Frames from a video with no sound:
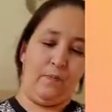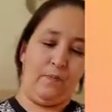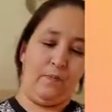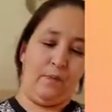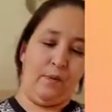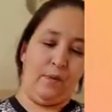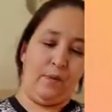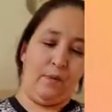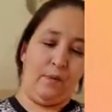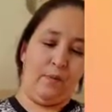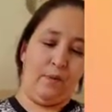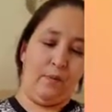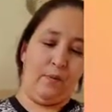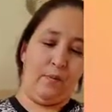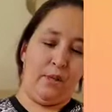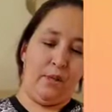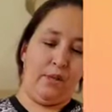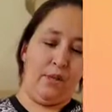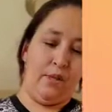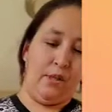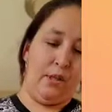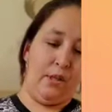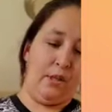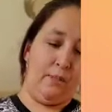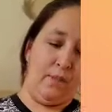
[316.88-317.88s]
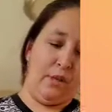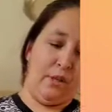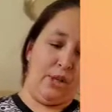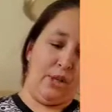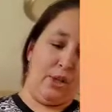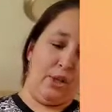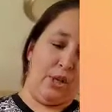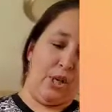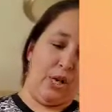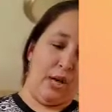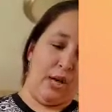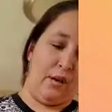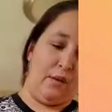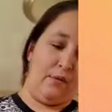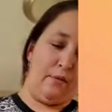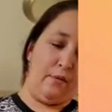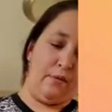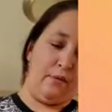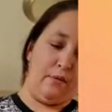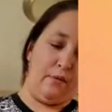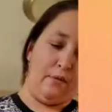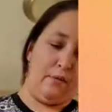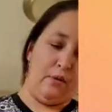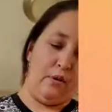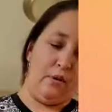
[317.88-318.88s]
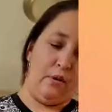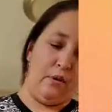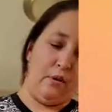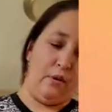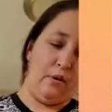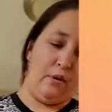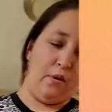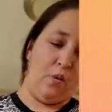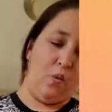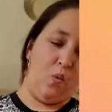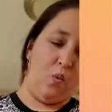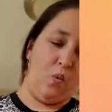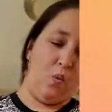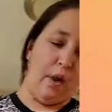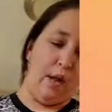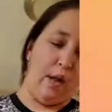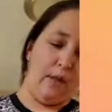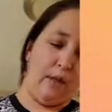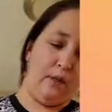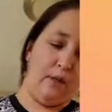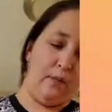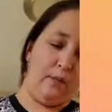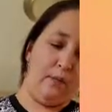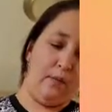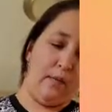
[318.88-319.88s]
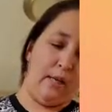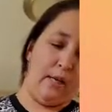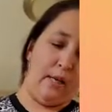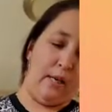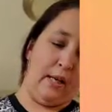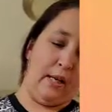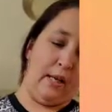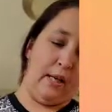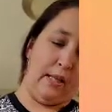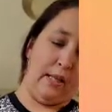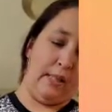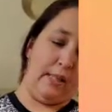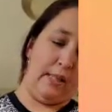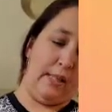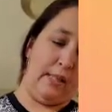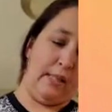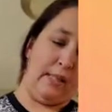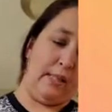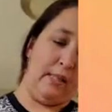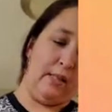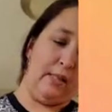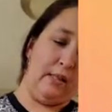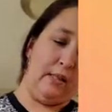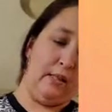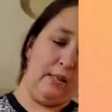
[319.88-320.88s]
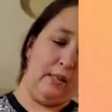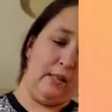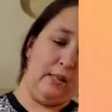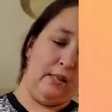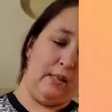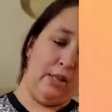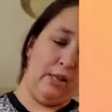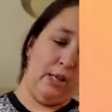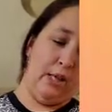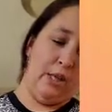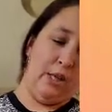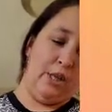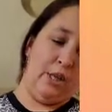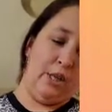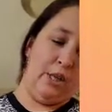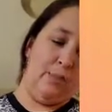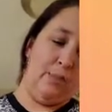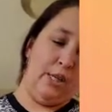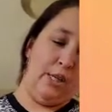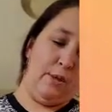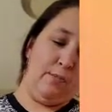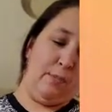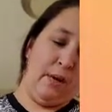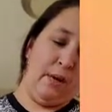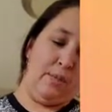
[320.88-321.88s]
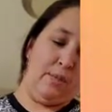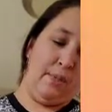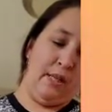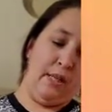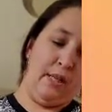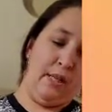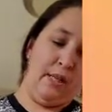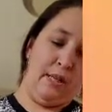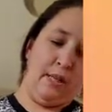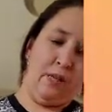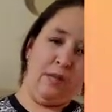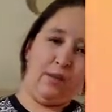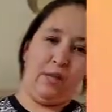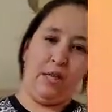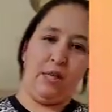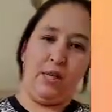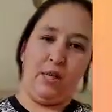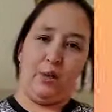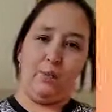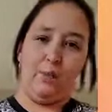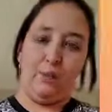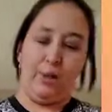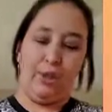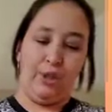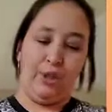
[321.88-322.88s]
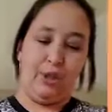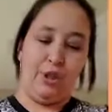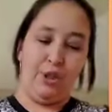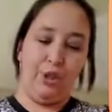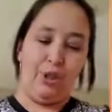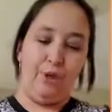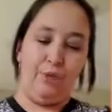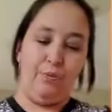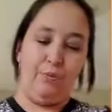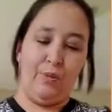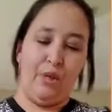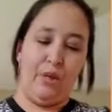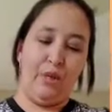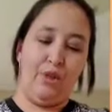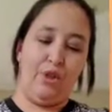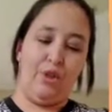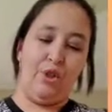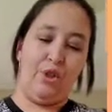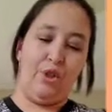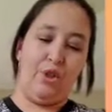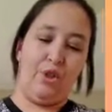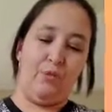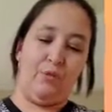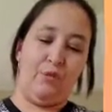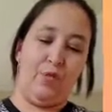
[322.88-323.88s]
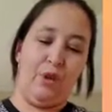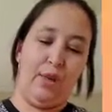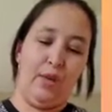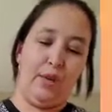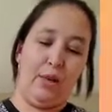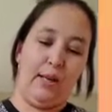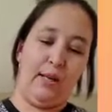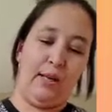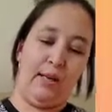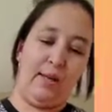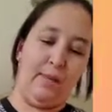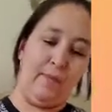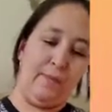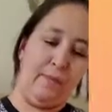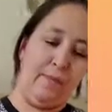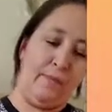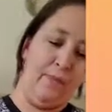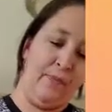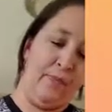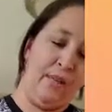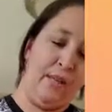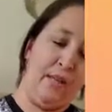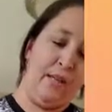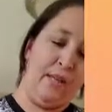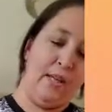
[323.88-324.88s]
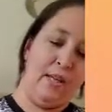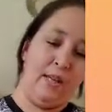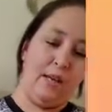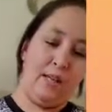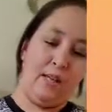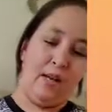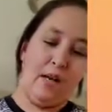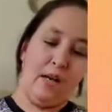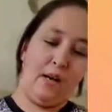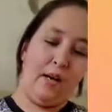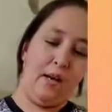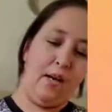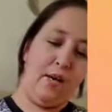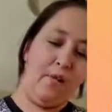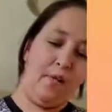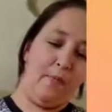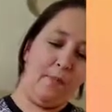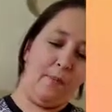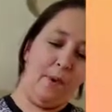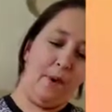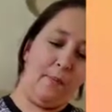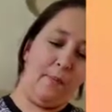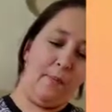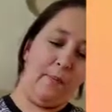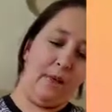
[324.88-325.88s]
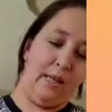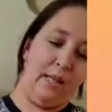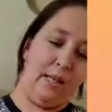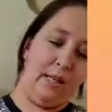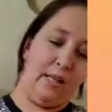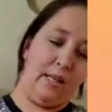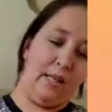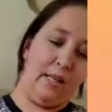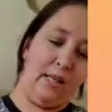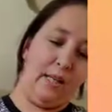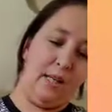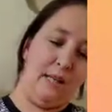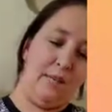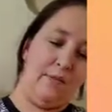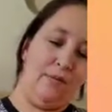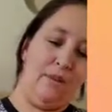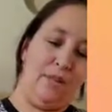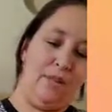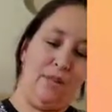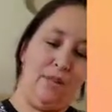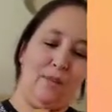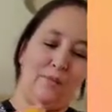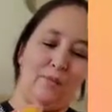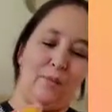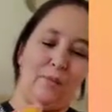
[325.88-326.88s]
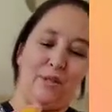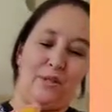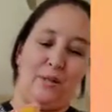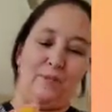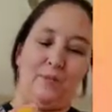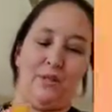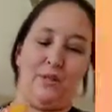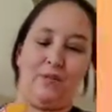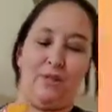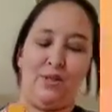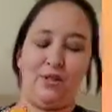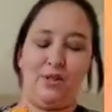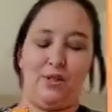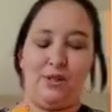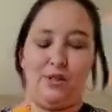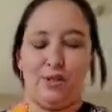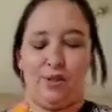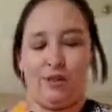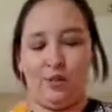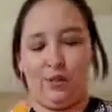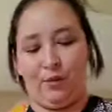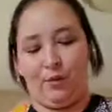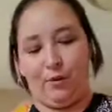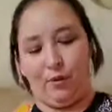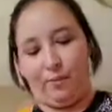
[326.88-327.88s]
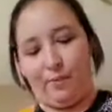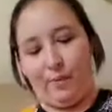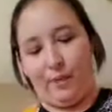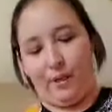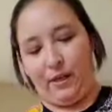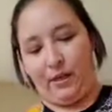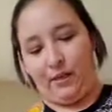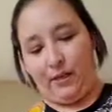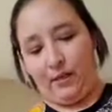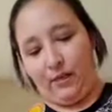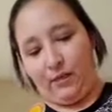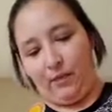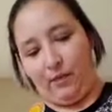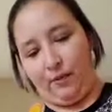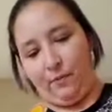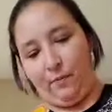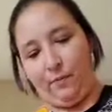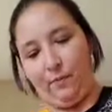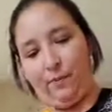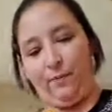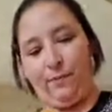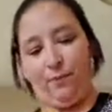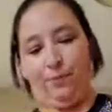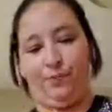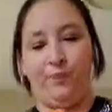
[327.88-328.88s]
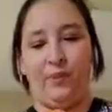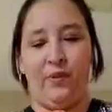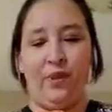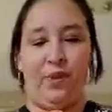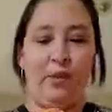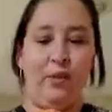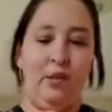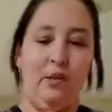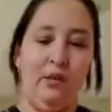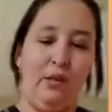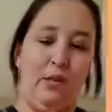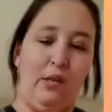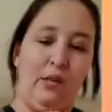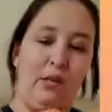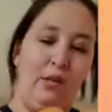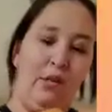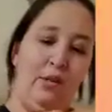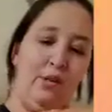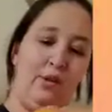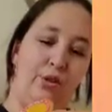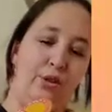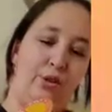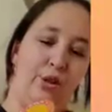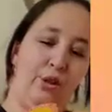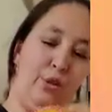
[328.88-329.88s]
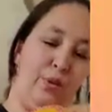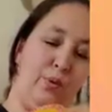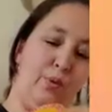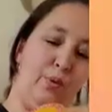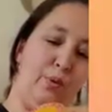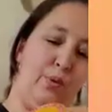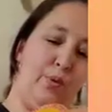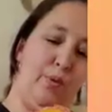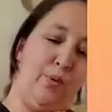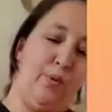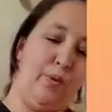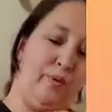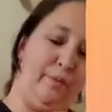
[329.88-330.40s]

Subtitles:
And we make sure it's measured out well, because too much pumpkin and you end up with too much filling. Not enough pumpkin and you end up with something that's just a little bit, you know, too,